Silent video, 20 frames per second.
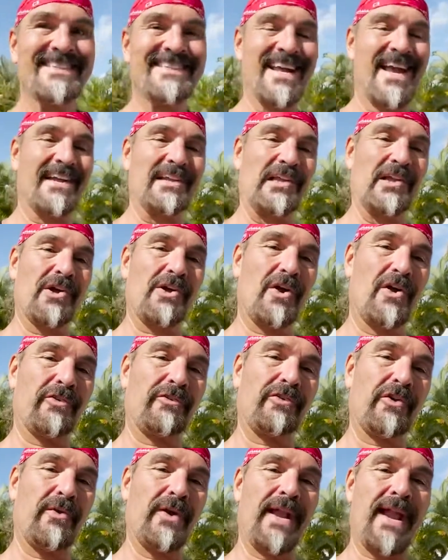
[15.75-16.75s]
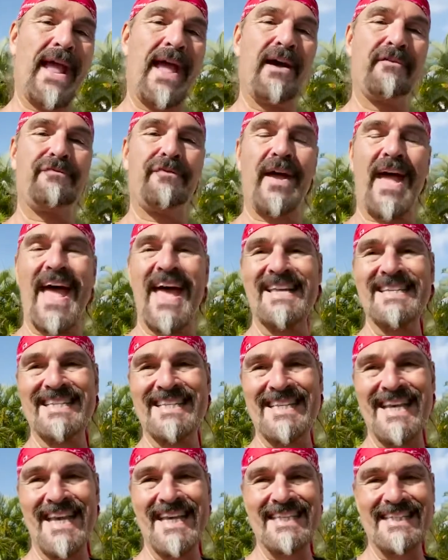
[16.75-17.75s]
Take a look also at
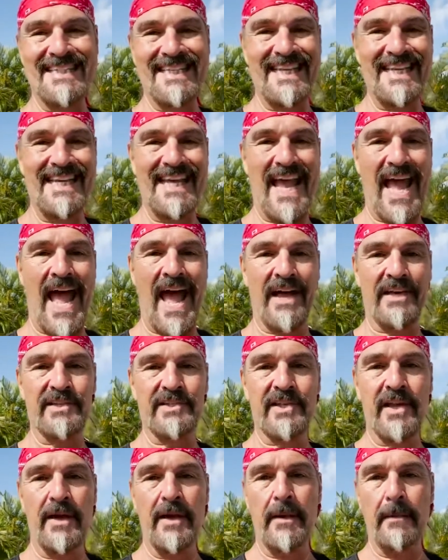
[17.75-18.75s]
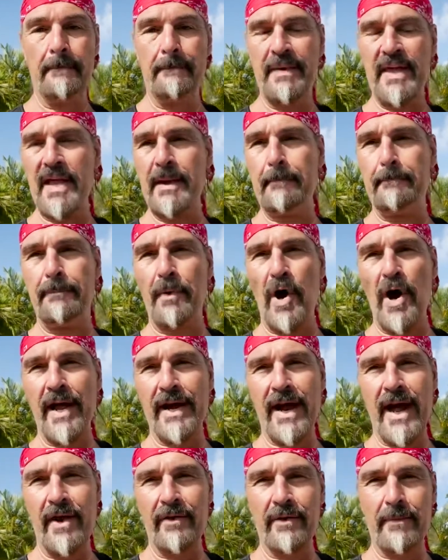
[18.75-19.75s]
FSTX being
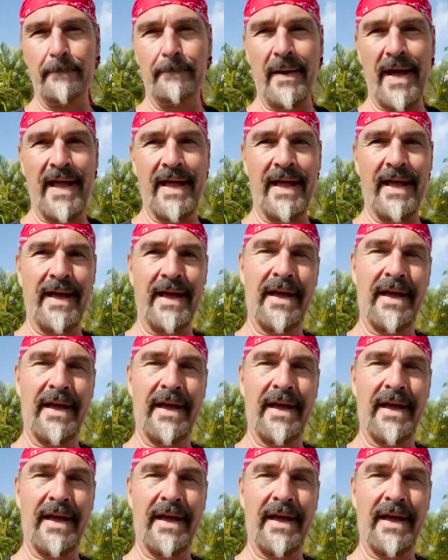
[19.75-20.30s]
bought out by